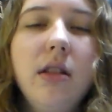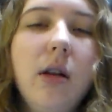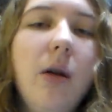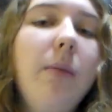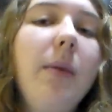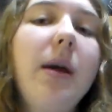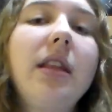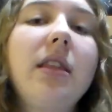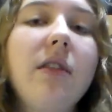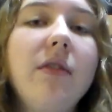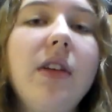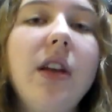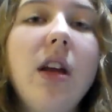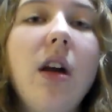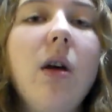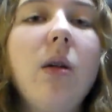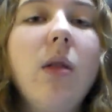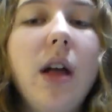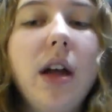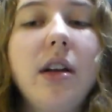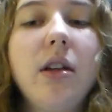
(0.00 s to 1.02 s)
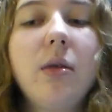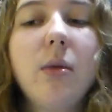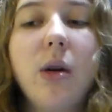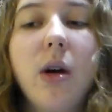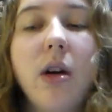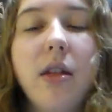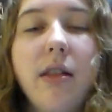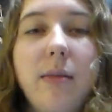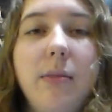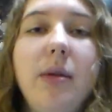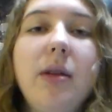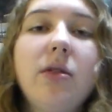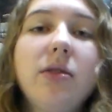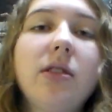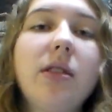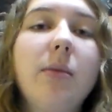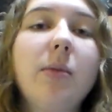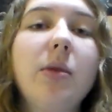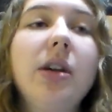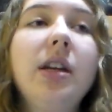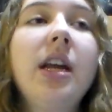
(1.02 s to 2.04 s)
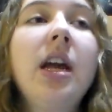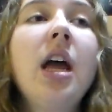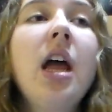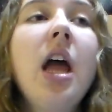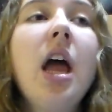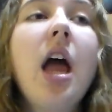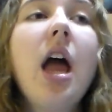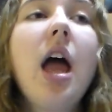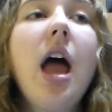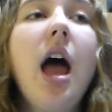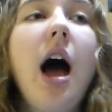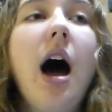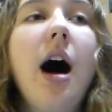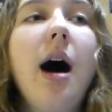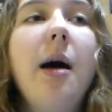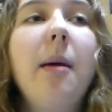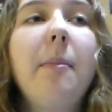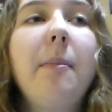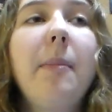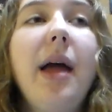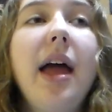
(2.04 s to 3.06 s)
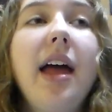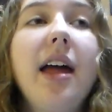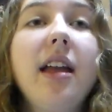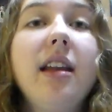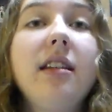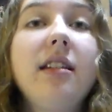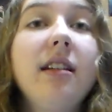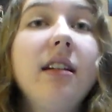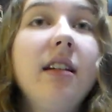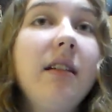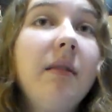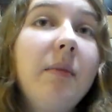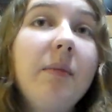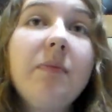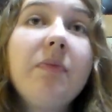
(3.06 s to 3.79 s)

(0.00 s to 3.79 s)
you know, make the video like you were on the Beatles Submarine. And